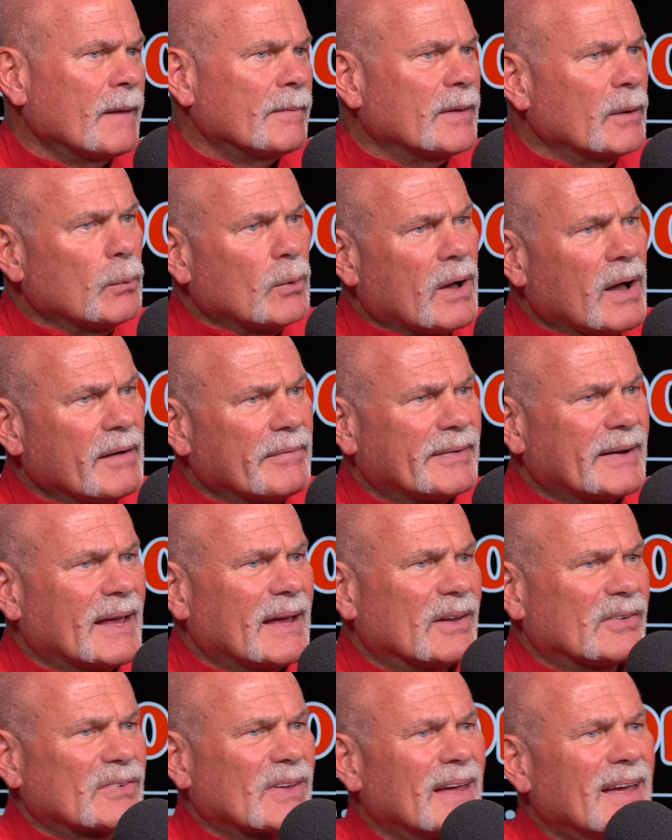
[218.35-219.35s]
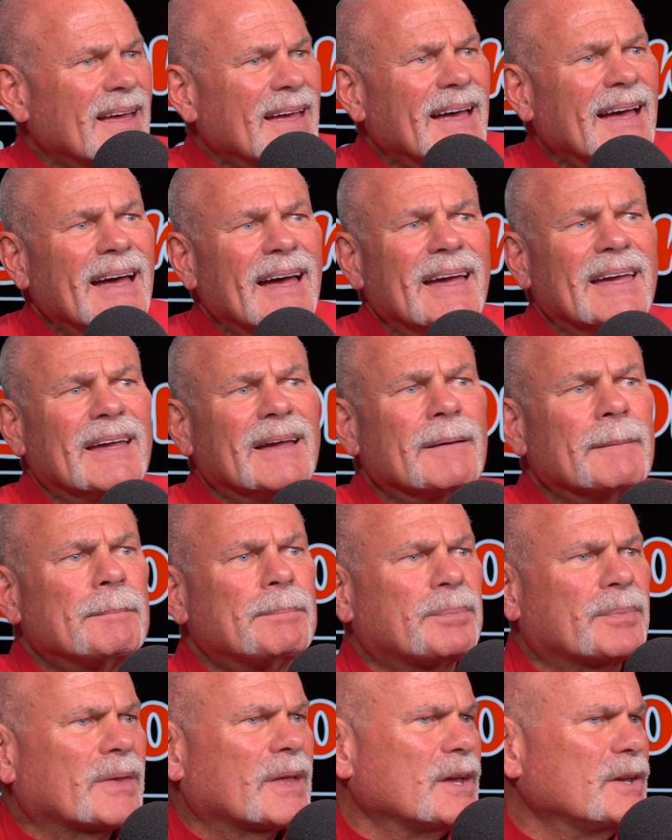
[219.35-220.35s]
They will often ask, hey,
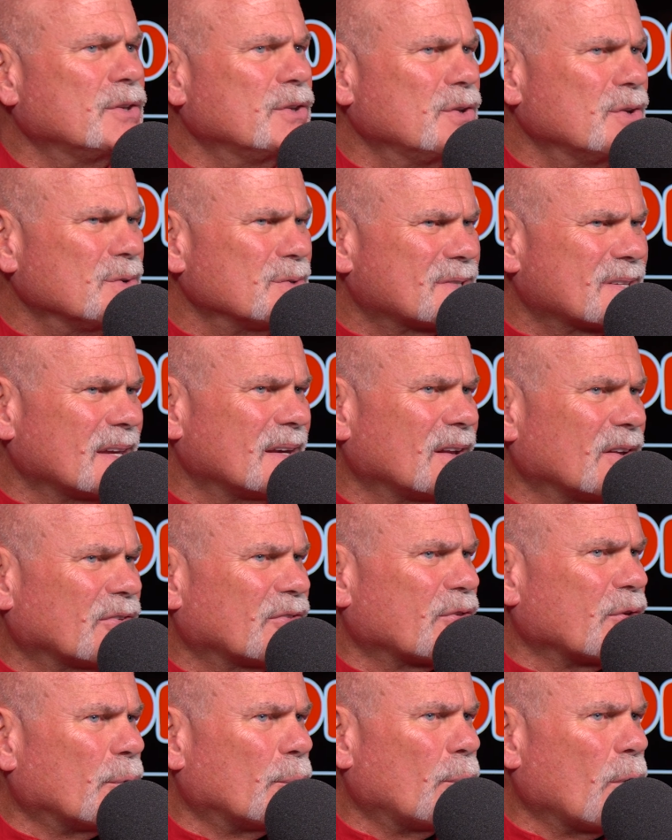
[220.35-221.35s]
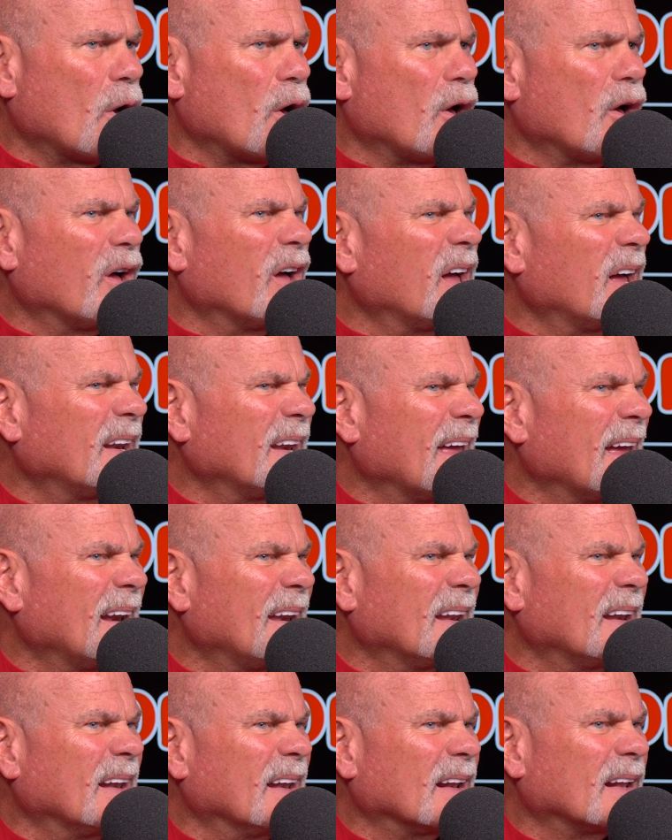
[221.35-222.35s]
can you send us the raw,
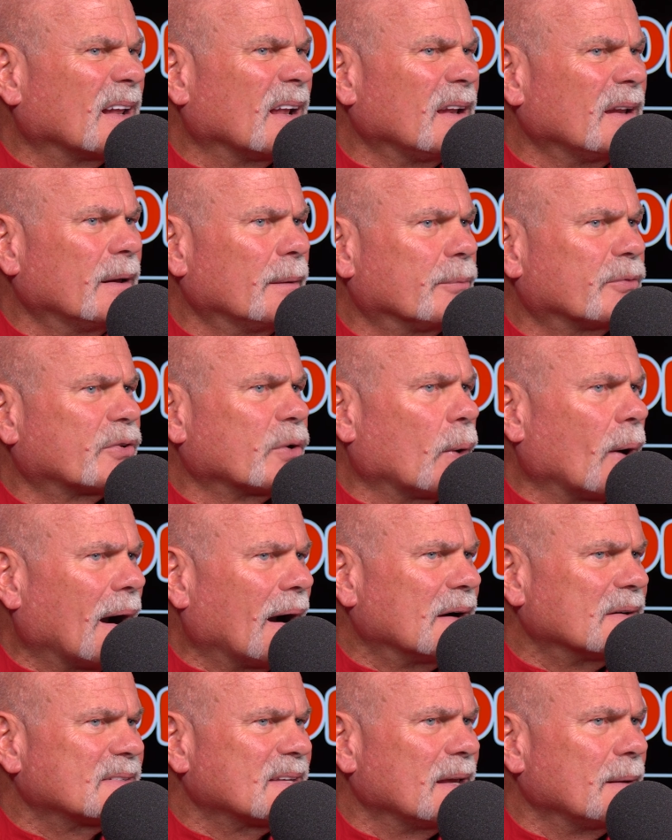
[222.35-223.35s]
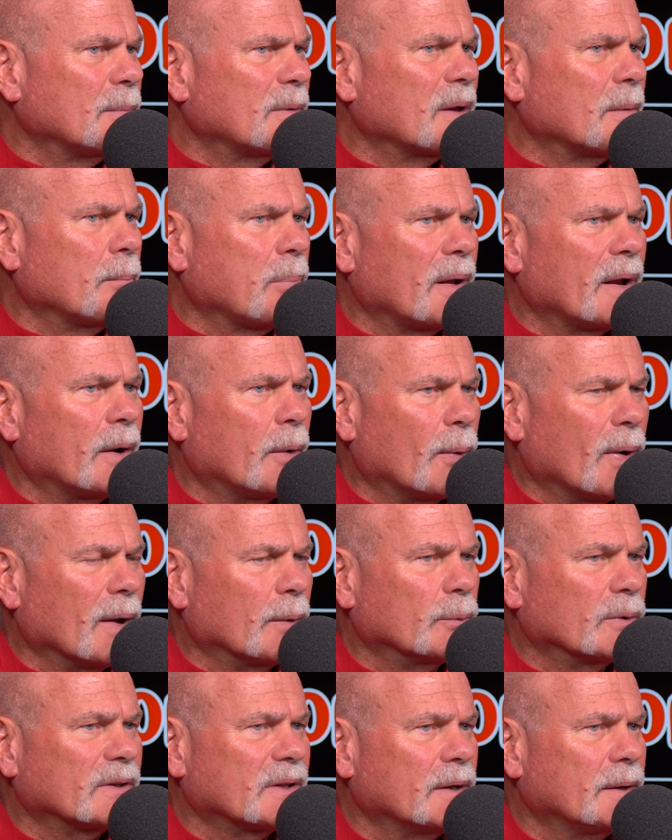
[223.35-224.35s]
unedited clips so our team can play around
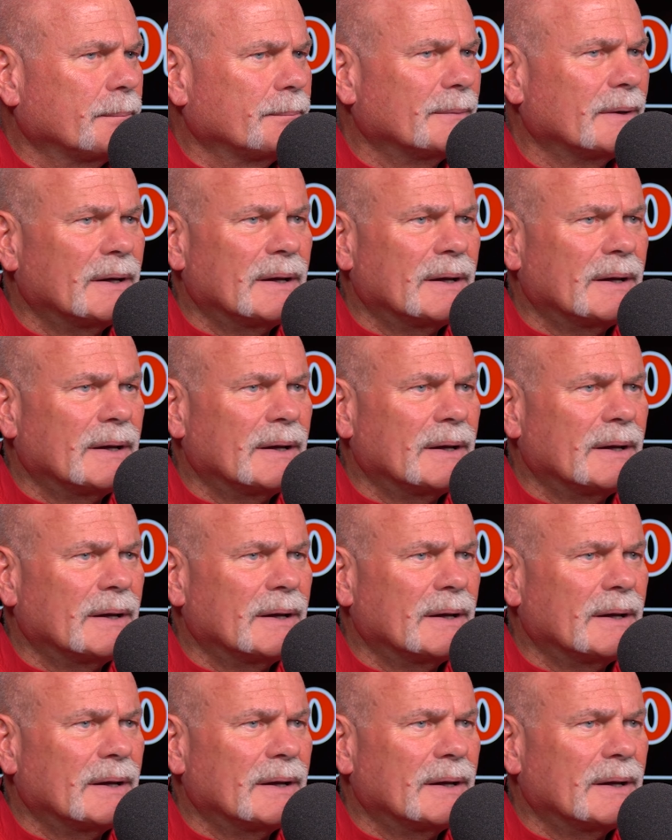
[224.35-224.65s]
with them?